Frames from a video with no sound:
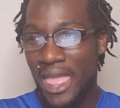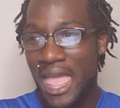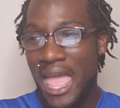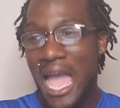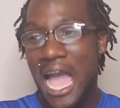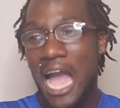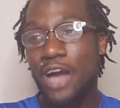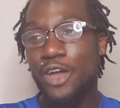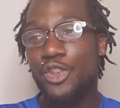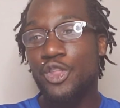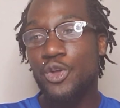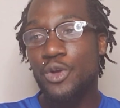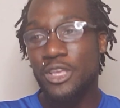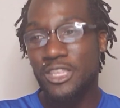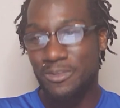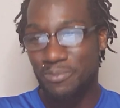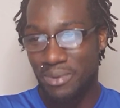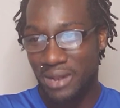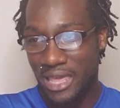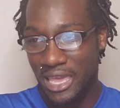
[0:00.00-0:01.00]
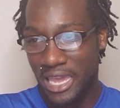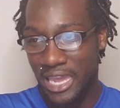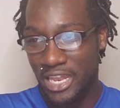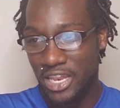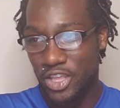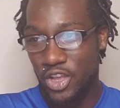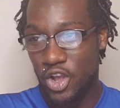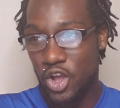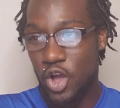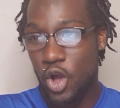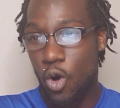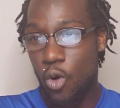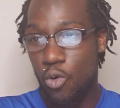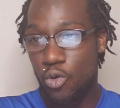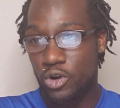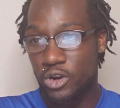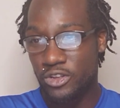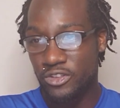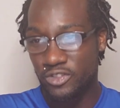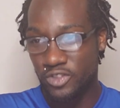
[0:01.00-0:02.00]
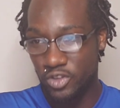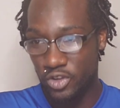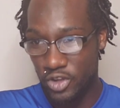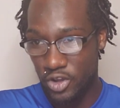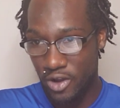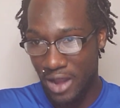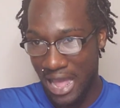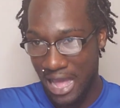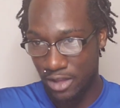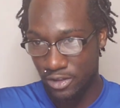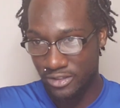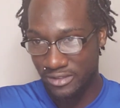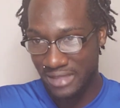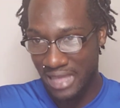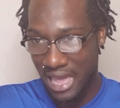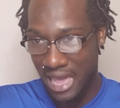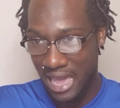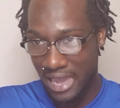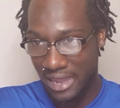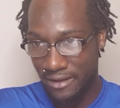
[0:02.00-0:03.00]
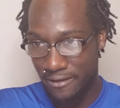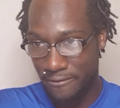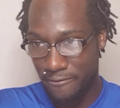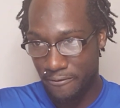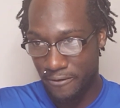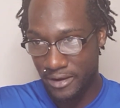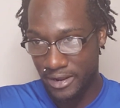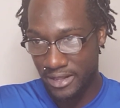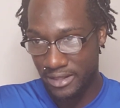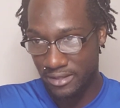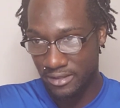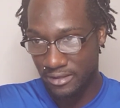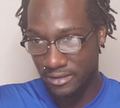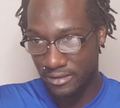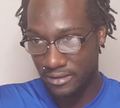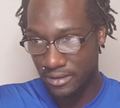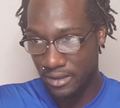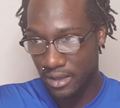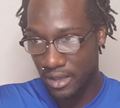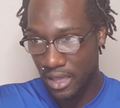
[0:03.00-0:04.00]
How do you explain your cohorts to your outside friends?